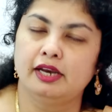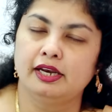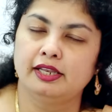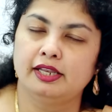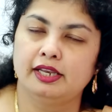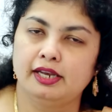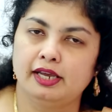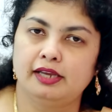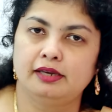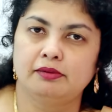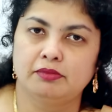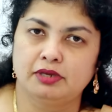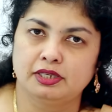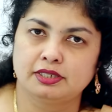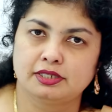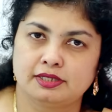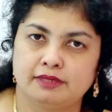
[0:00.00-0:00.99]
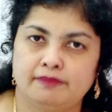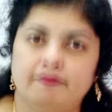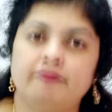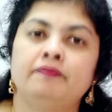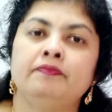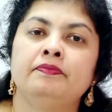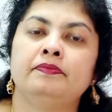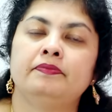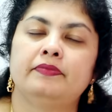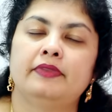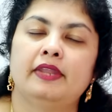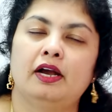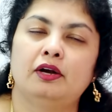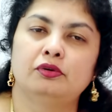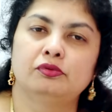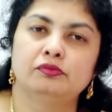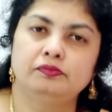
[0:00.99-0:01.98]
in the 9 months.
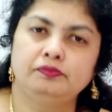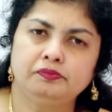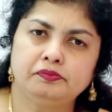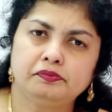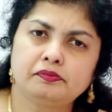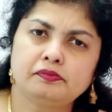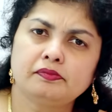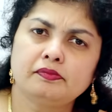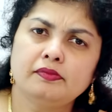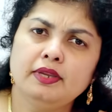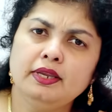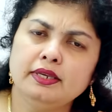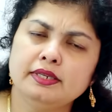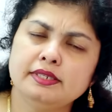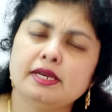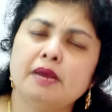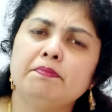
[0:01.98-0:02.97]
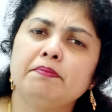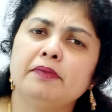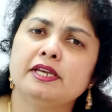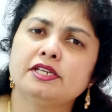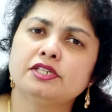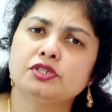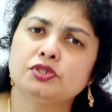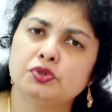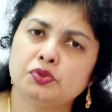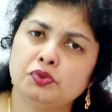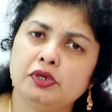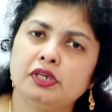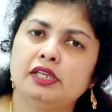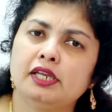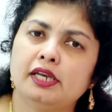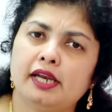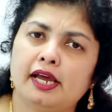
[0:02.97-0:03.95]
Now, some patients
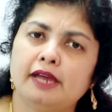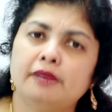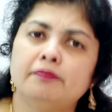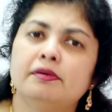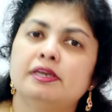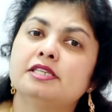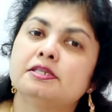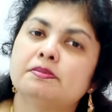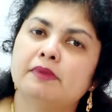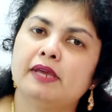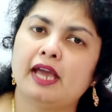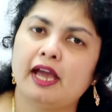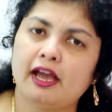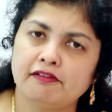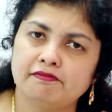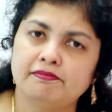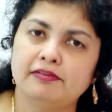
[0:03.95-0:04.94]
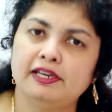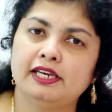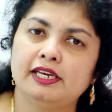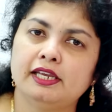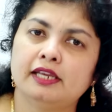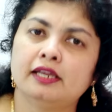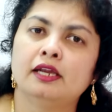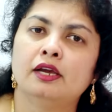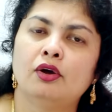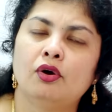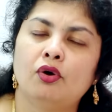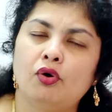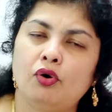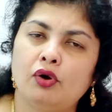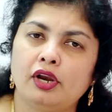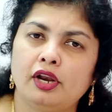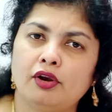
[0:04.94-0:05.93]
during the 9 months may have bleeding
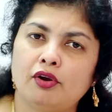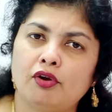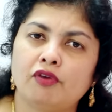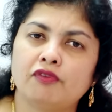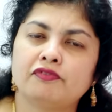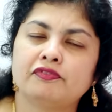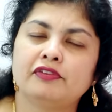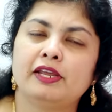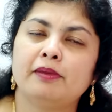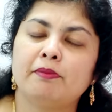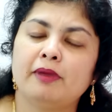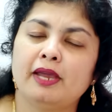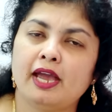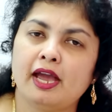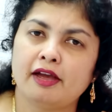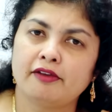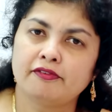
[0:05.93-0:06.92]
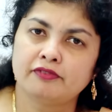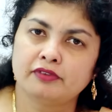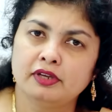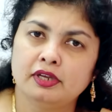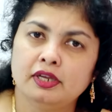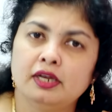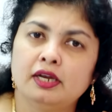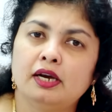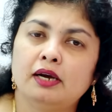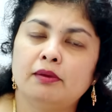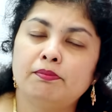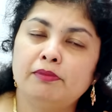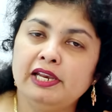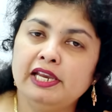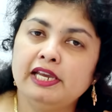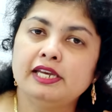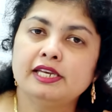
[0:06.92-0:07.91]
on and off. They may have a
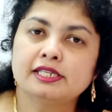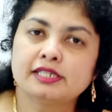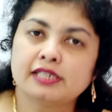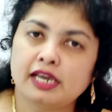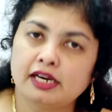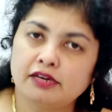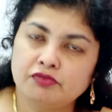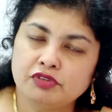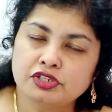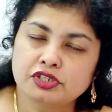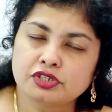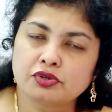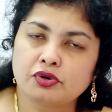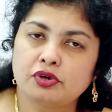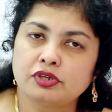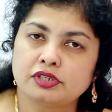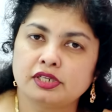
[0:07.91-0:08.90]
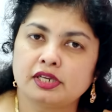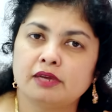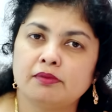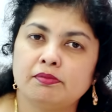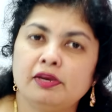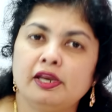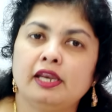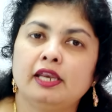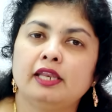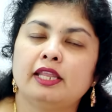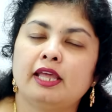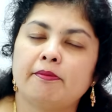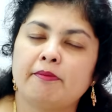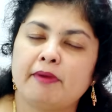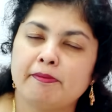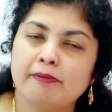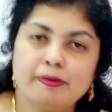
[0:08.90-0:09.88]
bleed inside which is causing a bleeding.
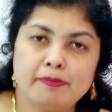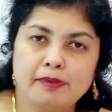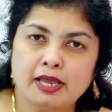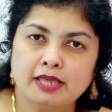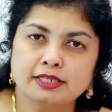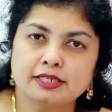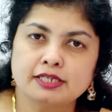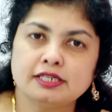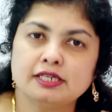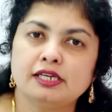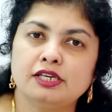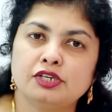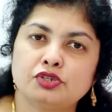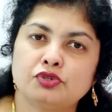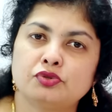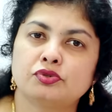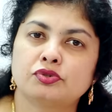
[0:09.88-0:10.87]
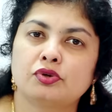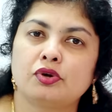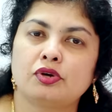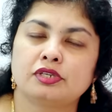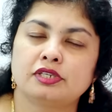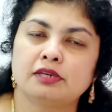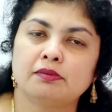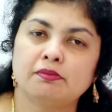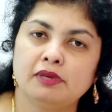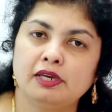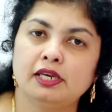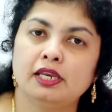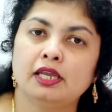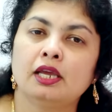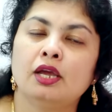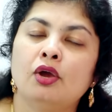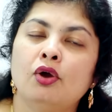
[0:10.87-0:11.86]
There may be placental issues causing
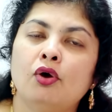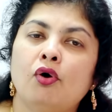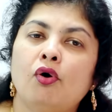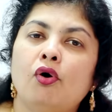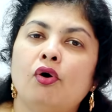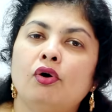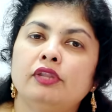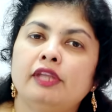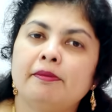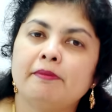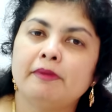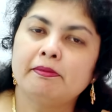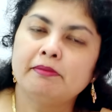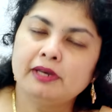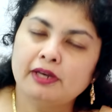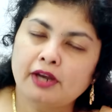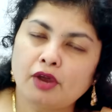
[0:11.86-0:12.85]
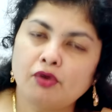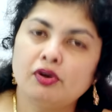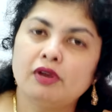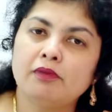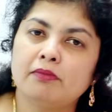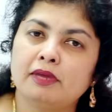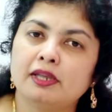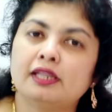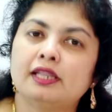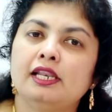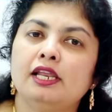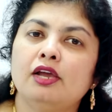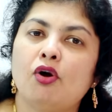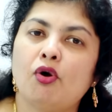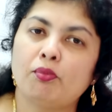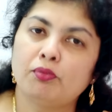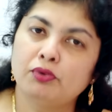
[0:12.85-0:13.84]
bleeding, or there may be regular monthly
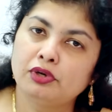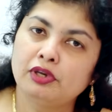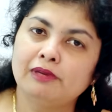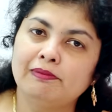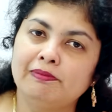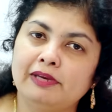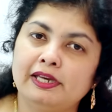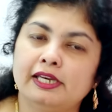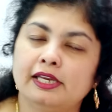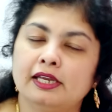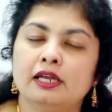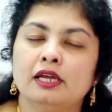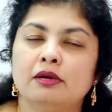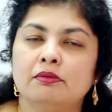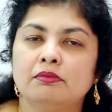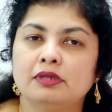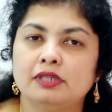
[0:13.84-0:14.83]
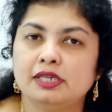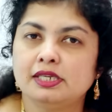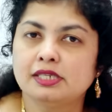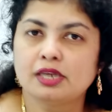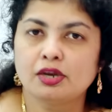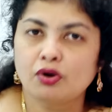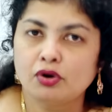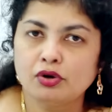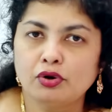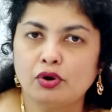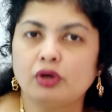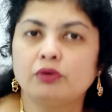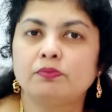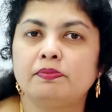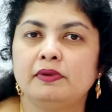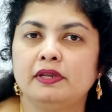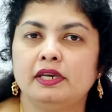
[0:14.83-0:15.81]
hormonal bleeding. But these are all
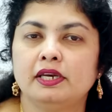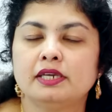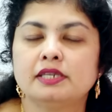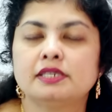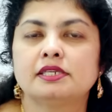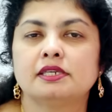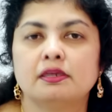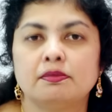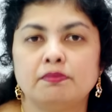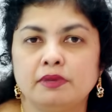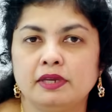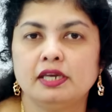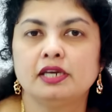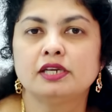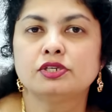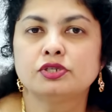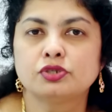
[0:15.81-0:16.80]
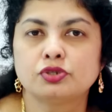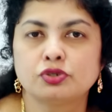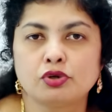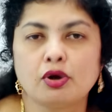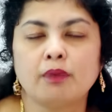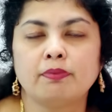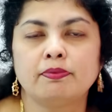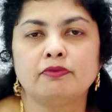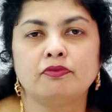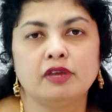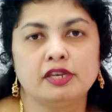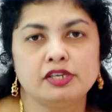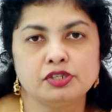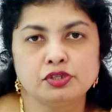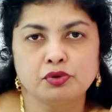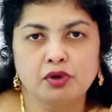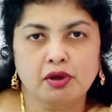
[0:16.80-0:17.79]
not periods. Periods stop
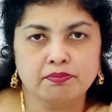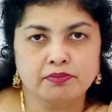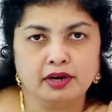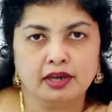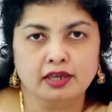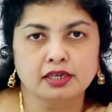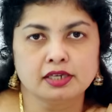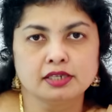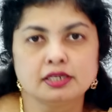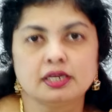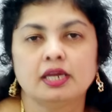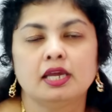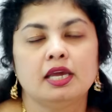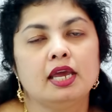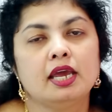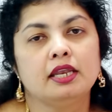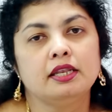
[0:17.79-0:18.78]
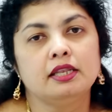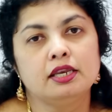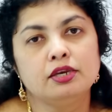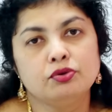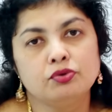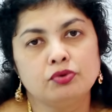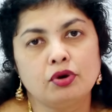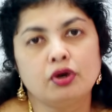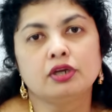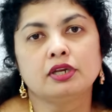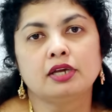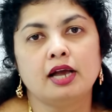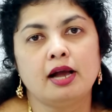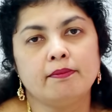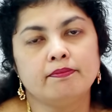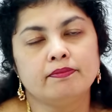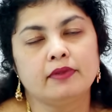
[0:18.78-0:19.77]
once you are pregnant, and they do not
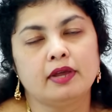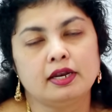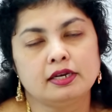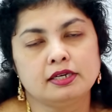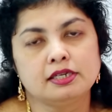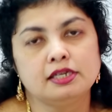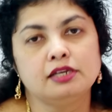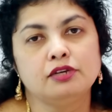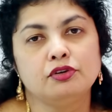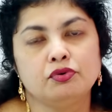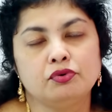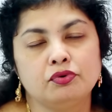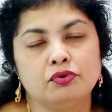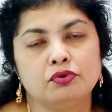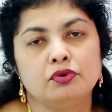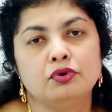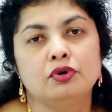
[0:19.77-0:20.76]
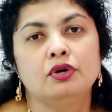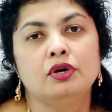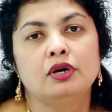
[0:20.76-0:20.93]
come until you